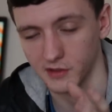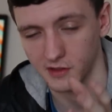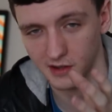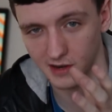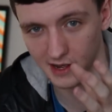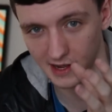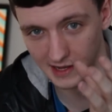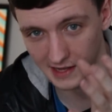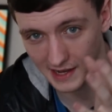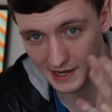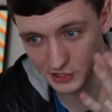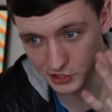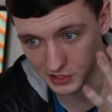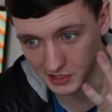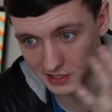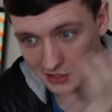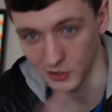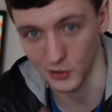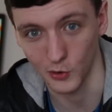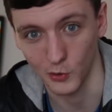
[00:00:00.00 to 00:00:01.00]
that I
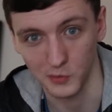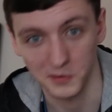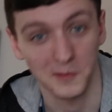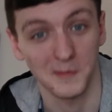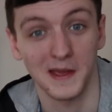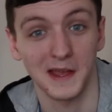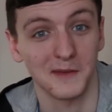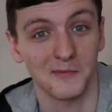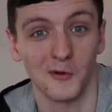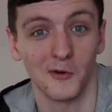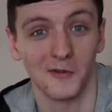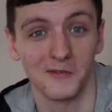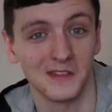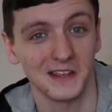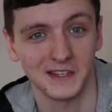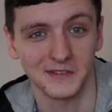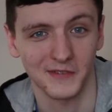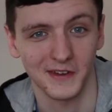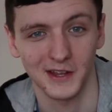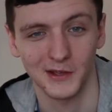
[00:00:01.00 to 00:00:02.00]
actually know to make more of
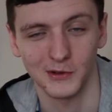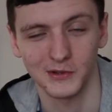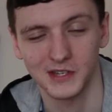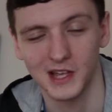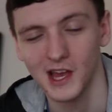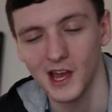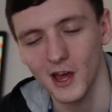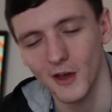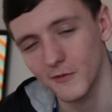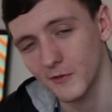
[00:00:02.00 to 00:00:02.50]
these videos.